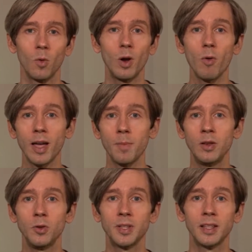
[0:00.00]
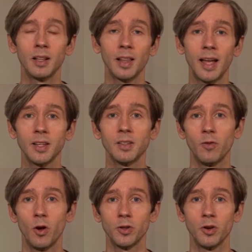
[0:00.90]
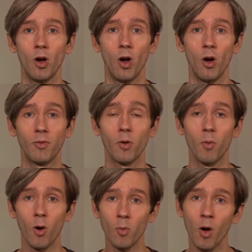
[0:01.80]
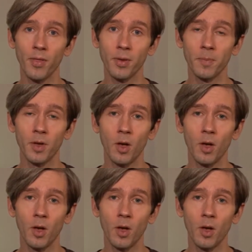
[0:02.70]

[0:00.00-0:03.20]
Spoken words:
We recommend using the latest version of Chrome on them,